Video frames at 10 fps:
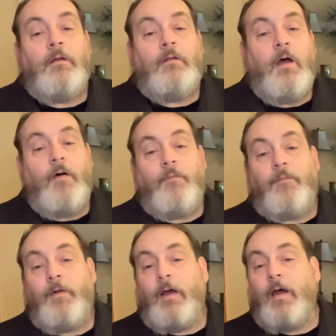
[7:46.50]

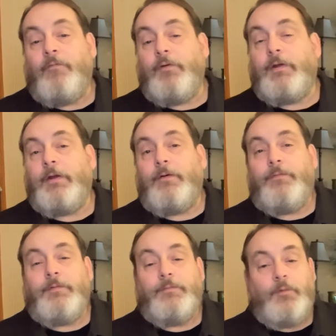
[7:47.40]
Love ever
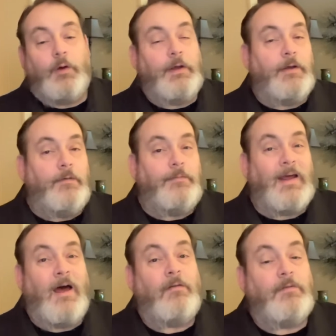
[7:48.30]
gives, forgives,
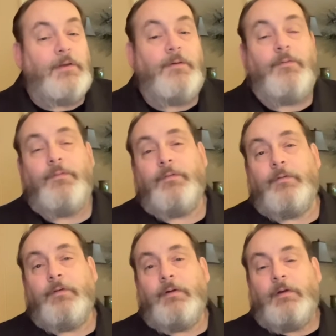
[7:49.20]
outlives,
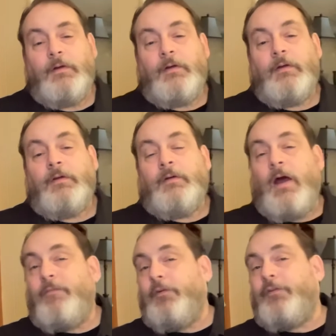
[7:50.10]

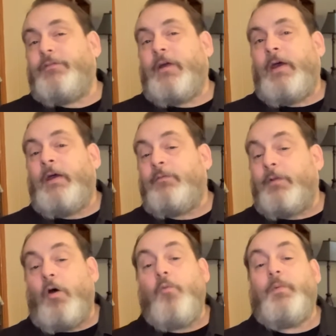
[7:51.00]
ever stands
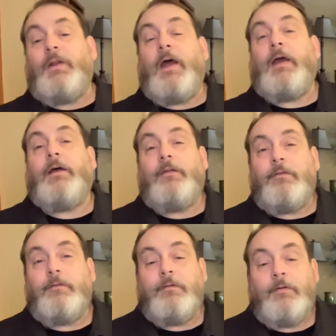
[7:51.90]
with open
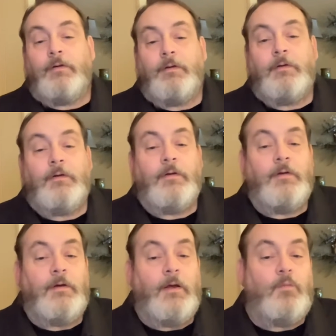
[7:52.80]
hands.
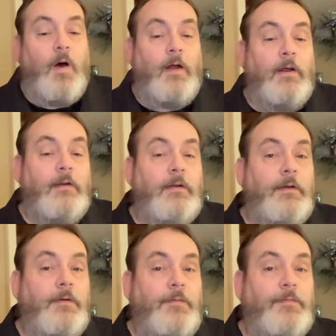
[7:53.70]
And while it
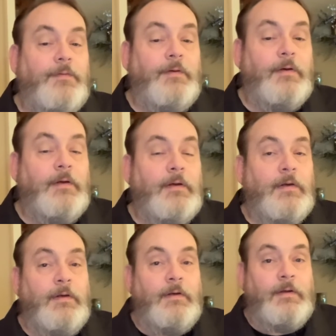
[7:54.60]
lives,
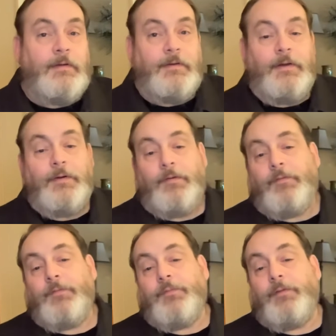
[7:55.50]
it
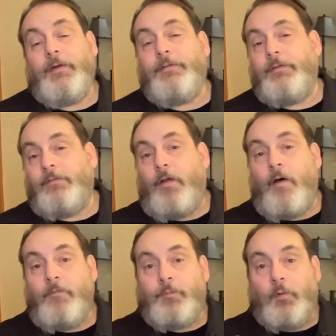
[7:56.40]
gives. For this is
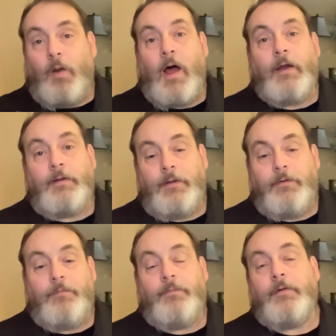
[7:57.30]
love's
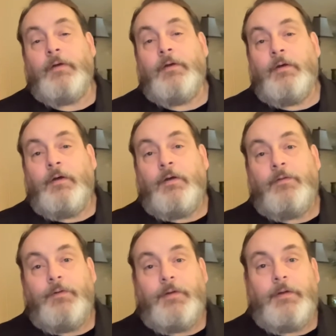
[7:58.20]
prerogative
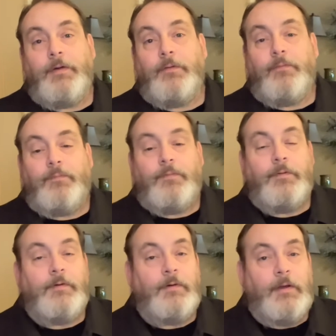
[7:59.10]
to give
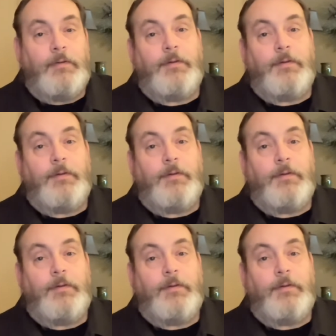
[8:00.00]
and